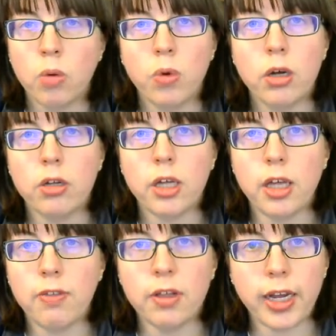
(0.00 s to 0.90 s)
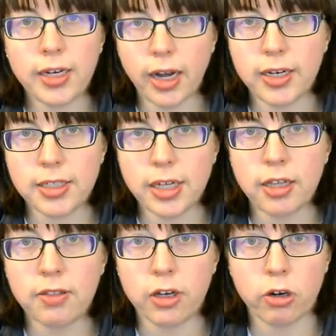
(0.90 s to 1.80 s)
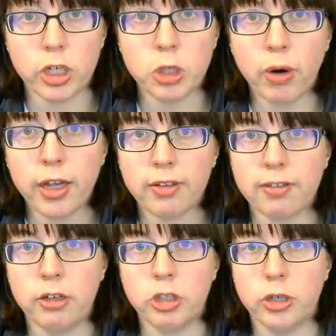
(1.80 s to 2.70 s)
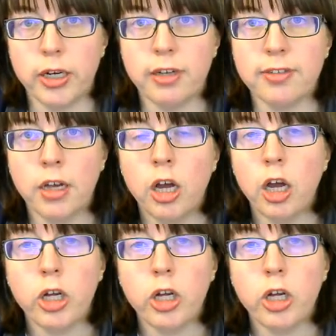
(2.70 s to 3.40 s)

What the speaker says: Well, in the late 19th and early 20th centuries,